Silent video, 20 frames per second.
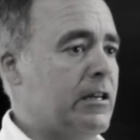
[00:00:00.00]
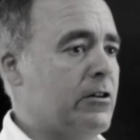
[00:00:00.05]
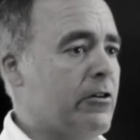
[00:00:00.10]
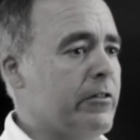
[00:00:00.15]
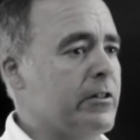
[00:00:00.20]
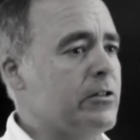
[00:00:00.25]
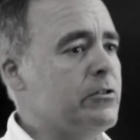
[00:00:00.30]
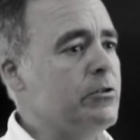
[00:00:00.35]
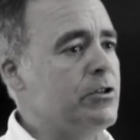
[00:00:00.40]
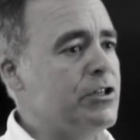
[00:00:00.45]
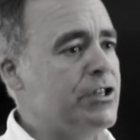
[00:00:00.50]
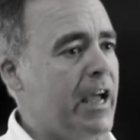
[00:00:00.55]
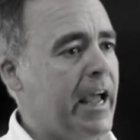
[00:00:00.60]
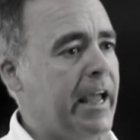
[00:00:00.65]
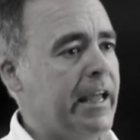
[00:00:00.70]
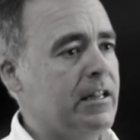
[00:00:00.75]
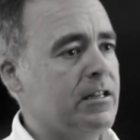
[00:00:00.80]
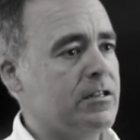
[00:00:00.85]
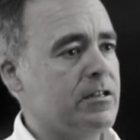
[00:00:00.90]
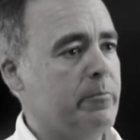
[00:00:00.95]
In order to
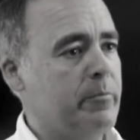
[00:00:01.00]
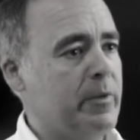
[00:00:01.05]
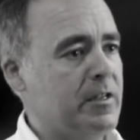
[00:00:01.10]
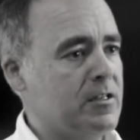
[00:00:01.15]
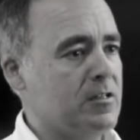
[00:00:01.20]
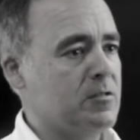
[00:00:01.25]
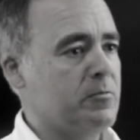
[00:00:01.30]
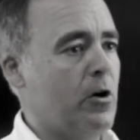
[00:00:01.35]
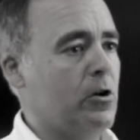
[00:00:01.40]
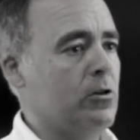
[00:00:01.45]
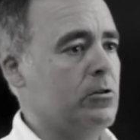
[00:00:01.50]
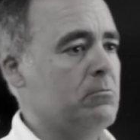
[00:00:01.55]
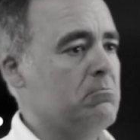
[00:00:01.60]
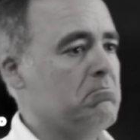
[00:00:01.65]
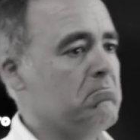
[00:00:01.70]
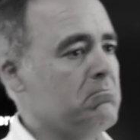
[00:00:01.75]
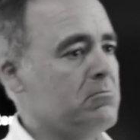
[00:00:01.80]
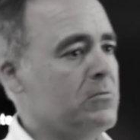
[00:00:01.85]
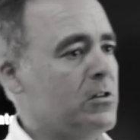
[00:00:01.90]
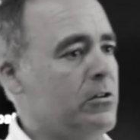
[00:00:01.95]
change a business
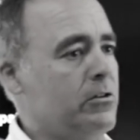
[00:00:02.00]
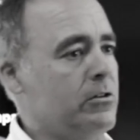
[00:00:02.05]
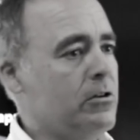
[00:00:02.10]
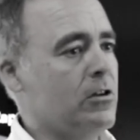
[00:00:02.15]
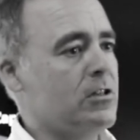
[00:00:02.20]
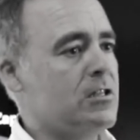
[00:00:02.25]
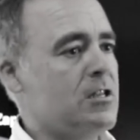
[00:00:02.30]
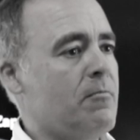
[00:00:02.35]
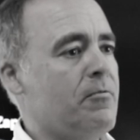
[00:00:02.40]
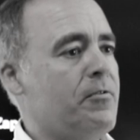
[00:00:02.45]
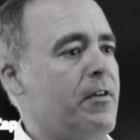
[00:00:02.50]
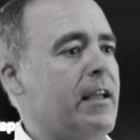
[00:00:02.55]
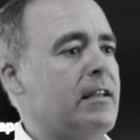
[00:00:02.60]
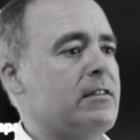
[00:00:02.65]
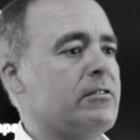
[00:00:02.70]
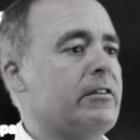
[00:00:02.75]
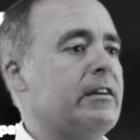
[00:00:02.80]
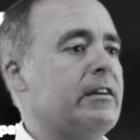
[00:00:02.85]
model, you know, some things